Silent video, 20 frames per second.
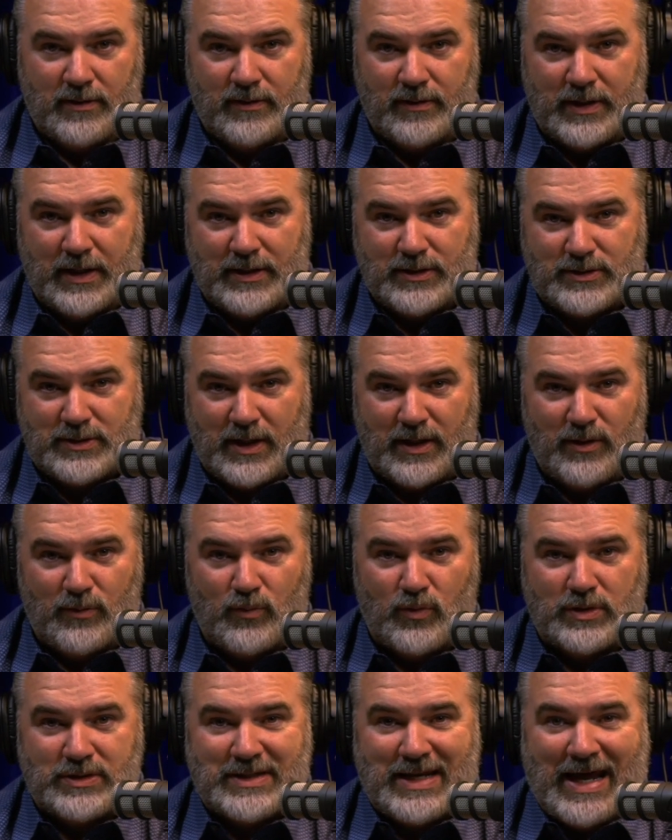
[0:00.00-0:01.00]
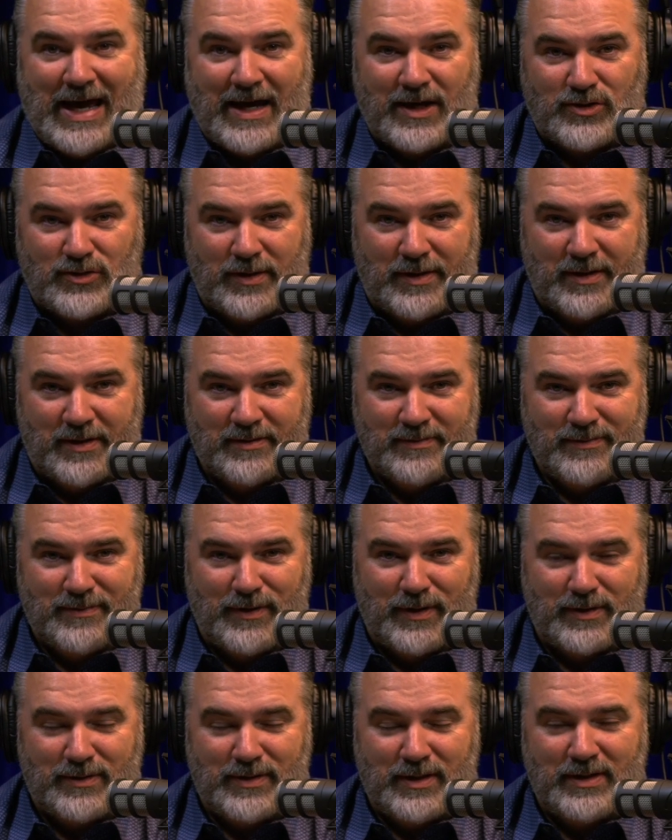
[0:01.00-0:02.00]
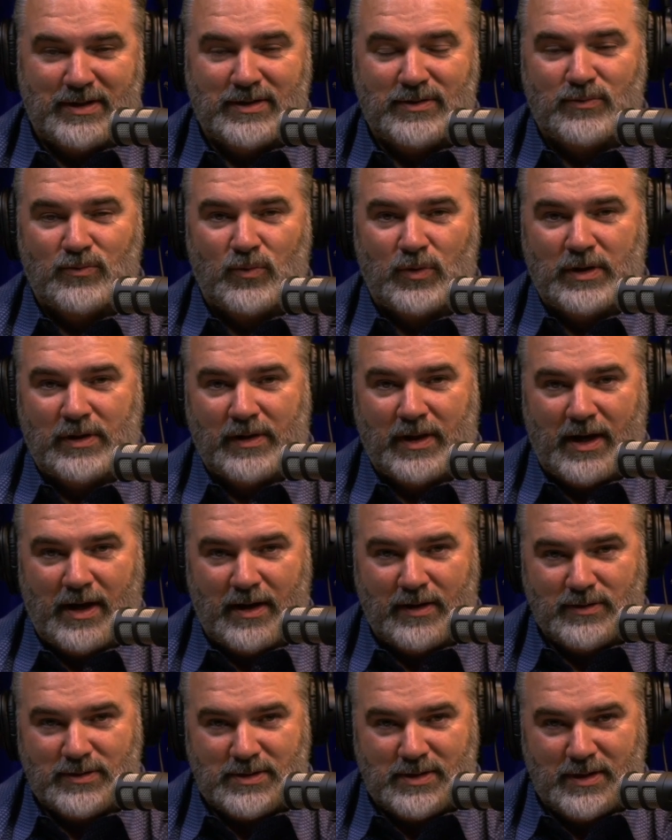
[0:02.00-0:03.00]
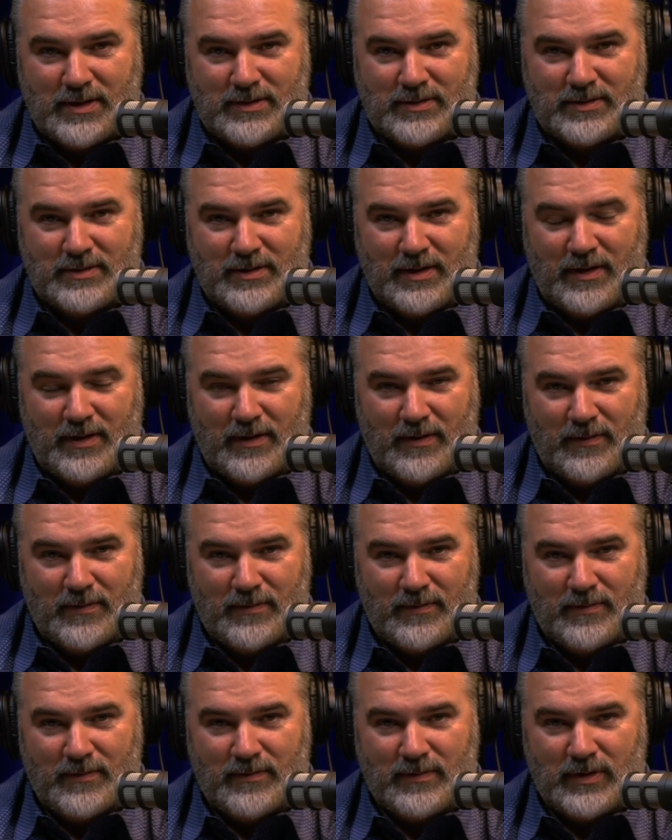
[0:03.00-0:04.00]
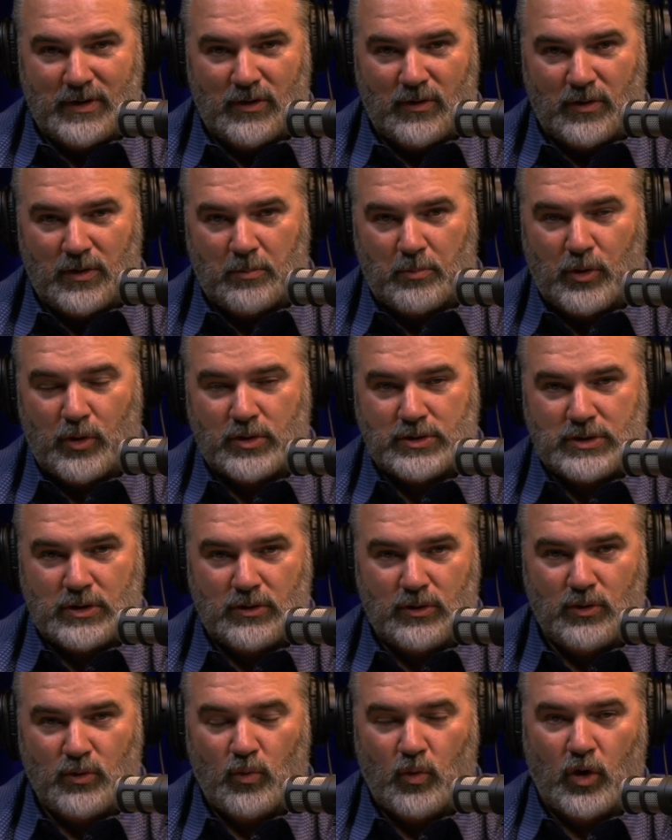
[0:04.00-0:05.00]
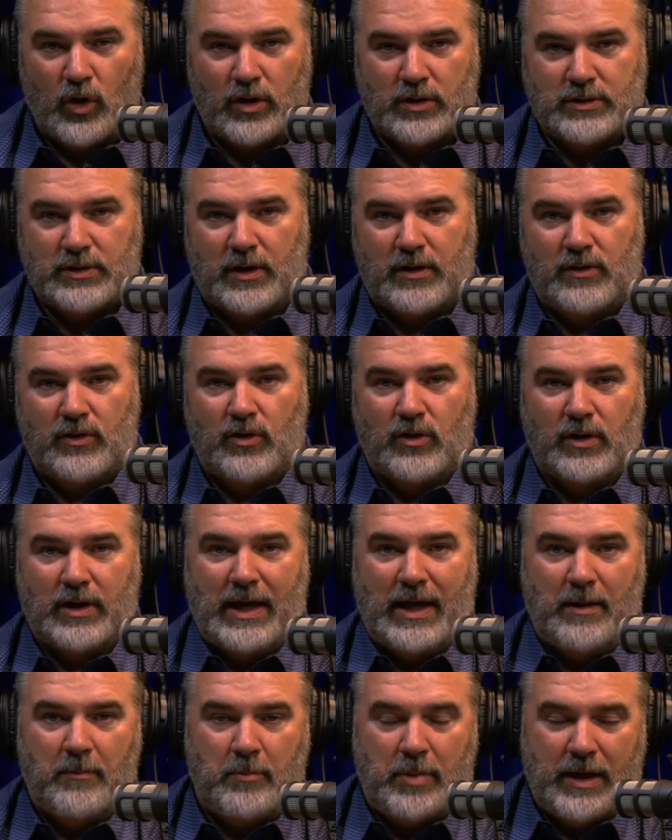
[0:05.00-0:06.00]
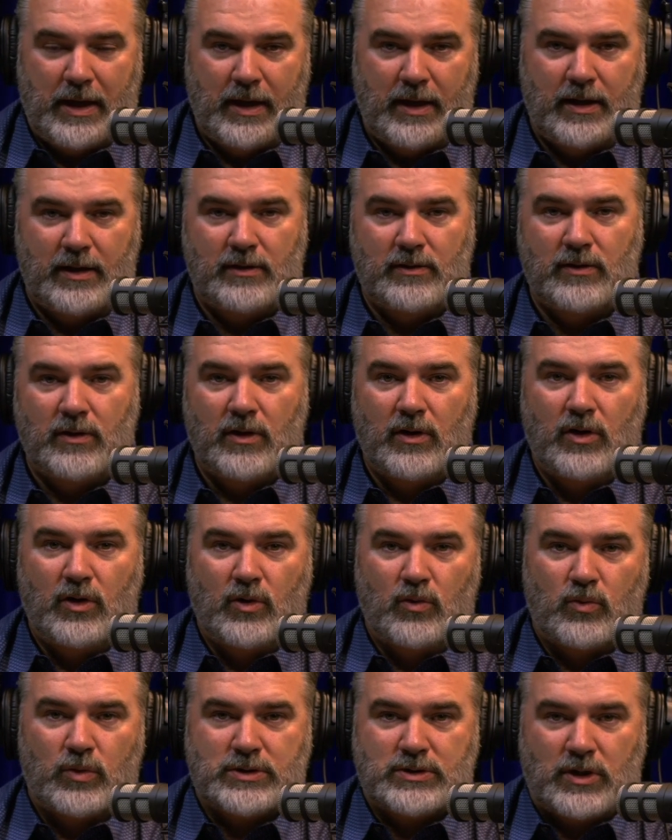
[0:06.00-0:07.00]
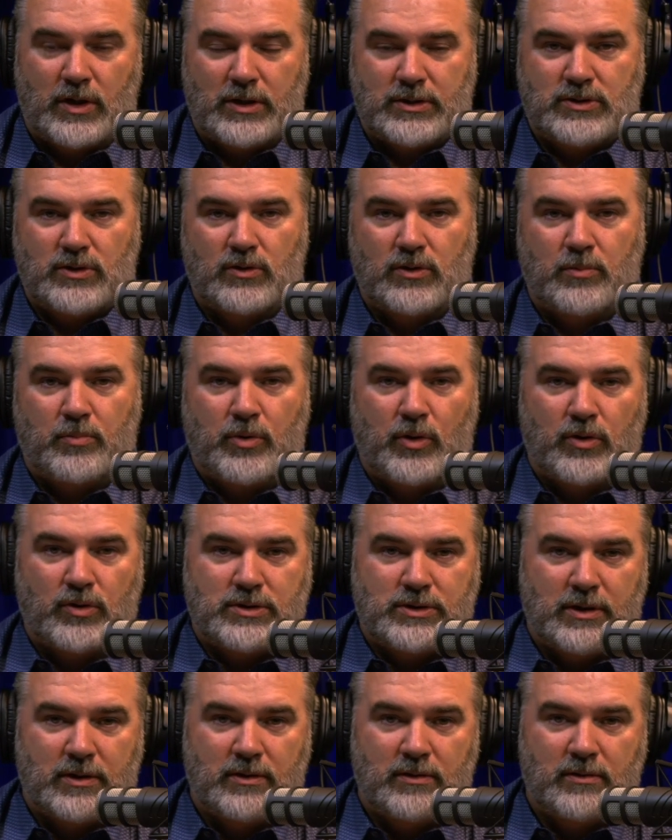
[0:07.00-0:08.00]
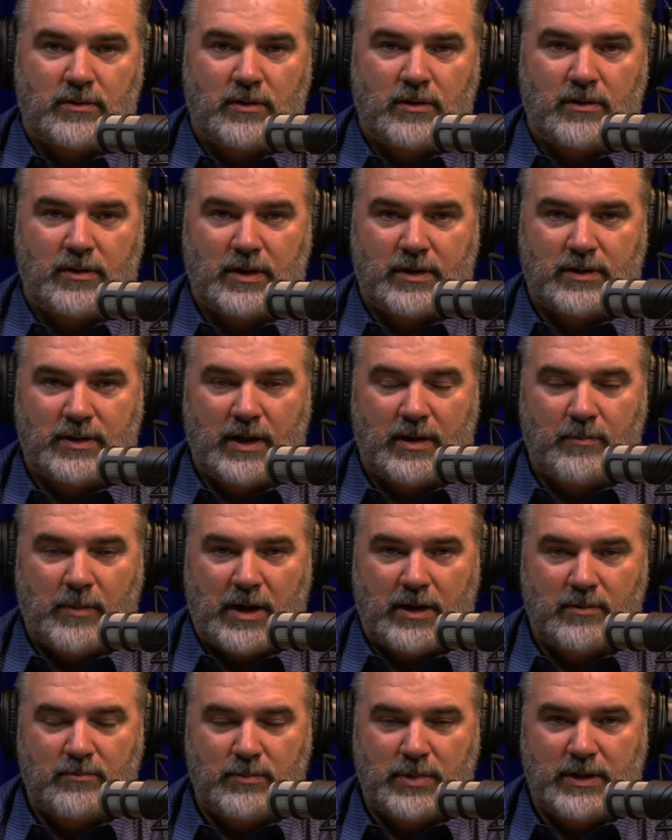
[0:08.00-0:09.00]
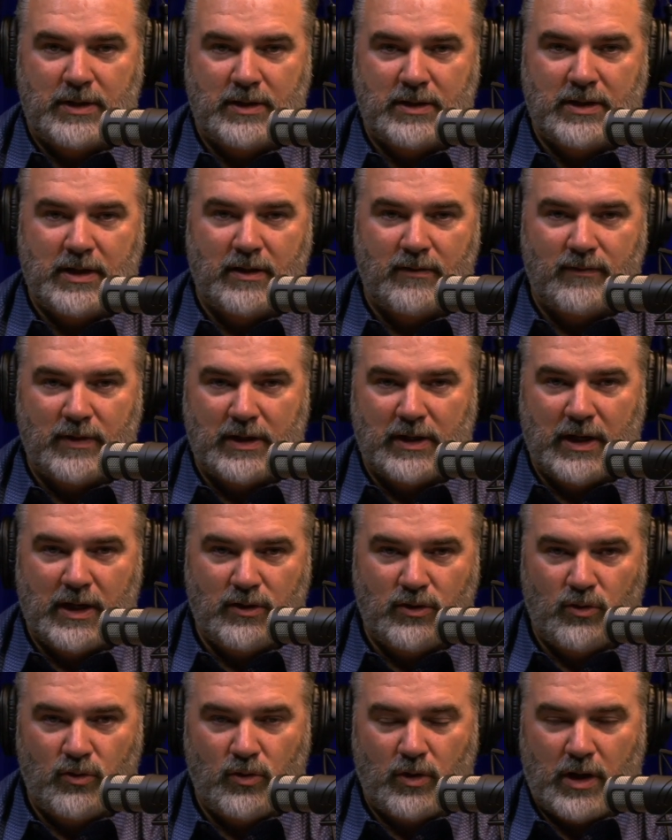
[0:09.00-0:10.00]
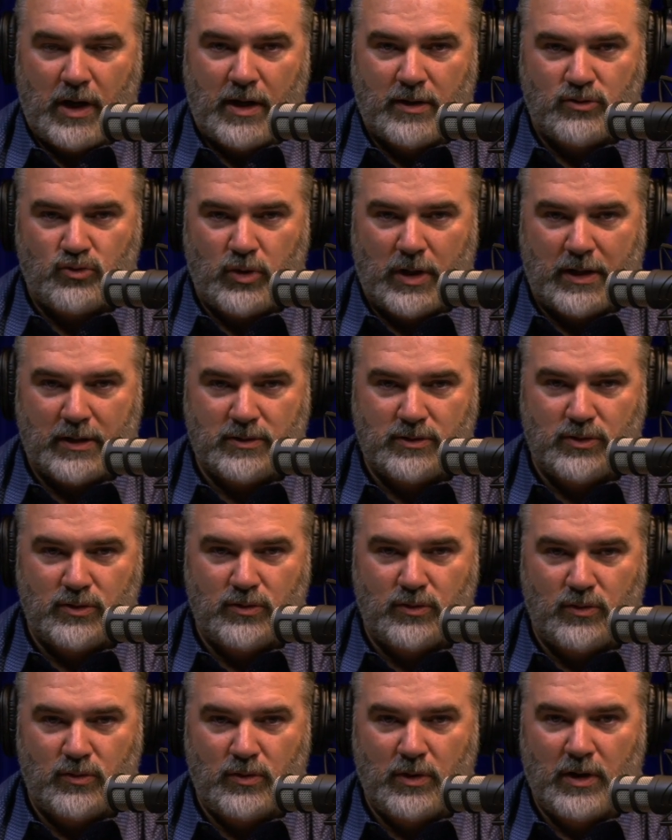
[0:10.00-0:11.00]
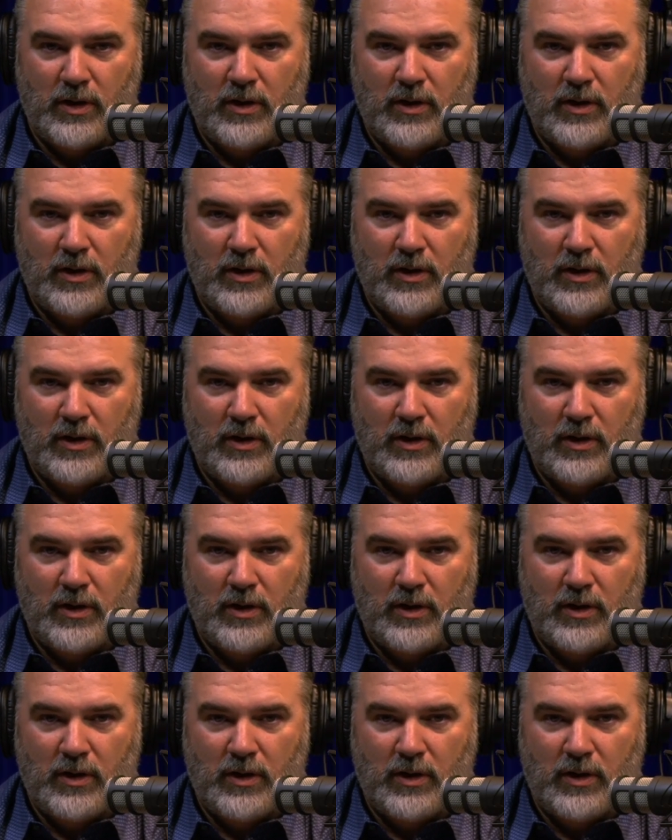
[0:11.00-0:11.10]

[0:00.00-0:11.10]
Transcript: They said it was an accident, that they didn't realize that, you know, the person who worked on her campaign was also the person that they might be giving a new contract to,